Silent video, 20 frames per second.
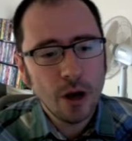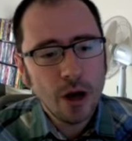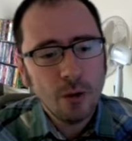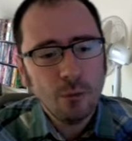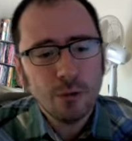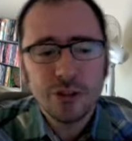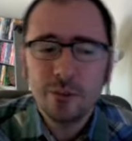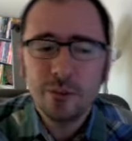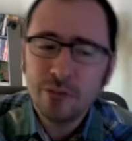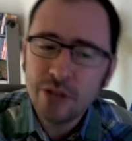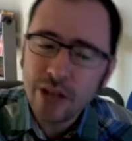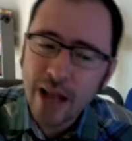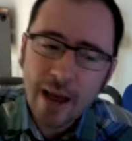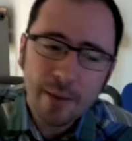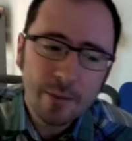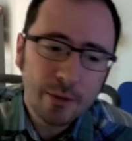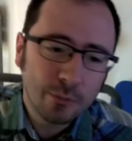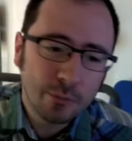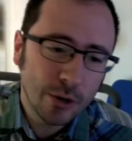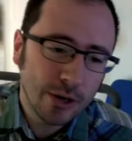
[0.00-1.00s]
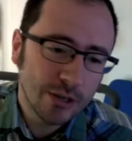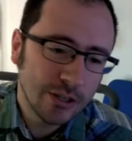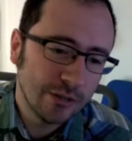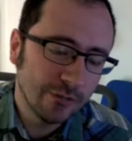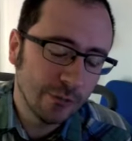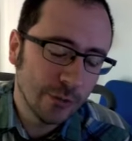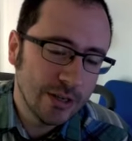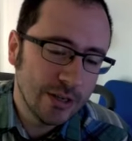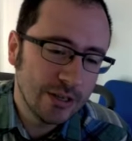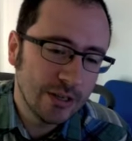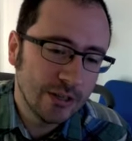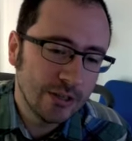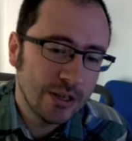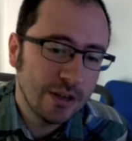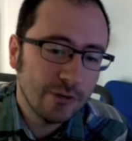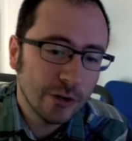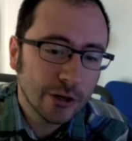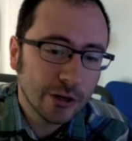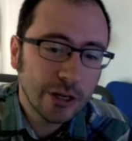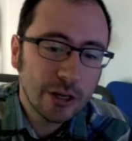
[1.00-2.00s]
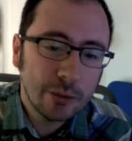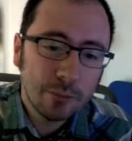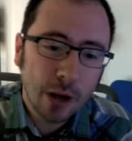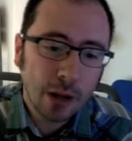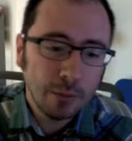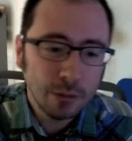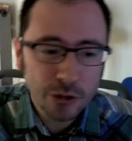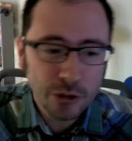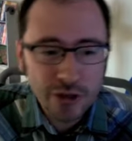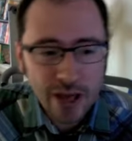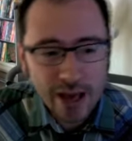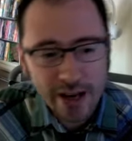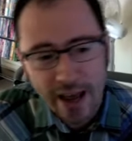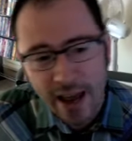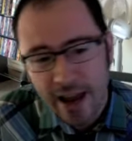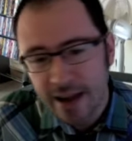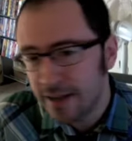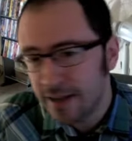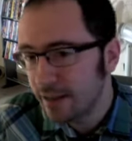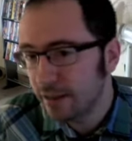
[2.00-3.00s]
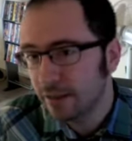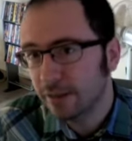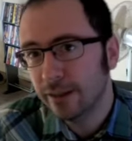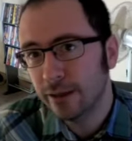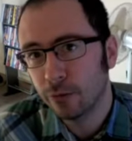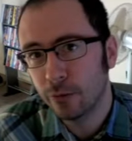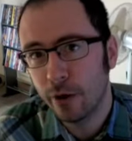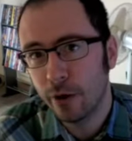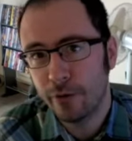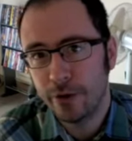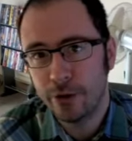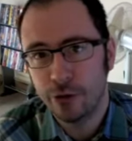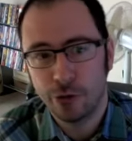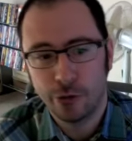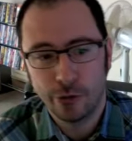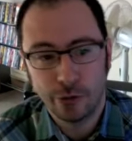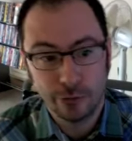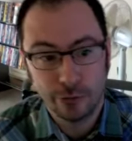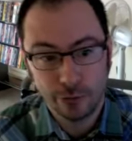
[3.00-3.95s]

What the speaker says: with some damn impressive reasons if you're going to publish that hate in a literary journal,